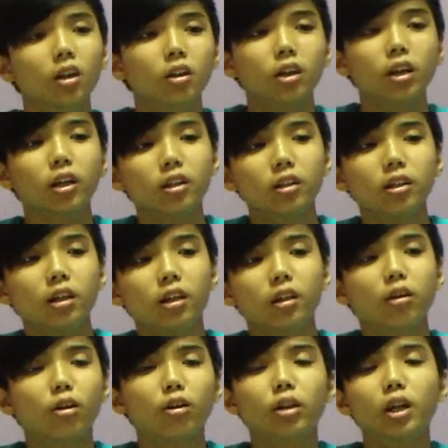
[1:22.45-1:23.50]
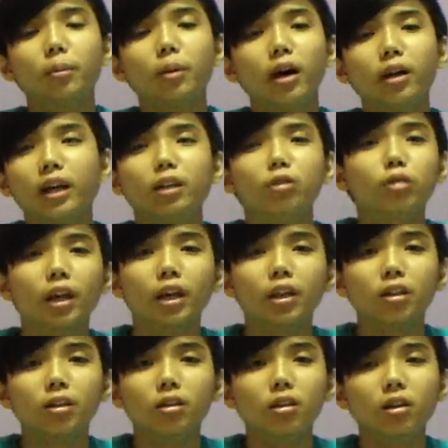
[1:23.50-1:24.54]
Okay, they call them
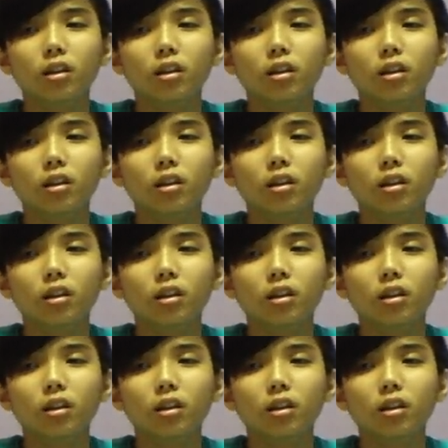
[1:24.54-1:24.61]
uneducated.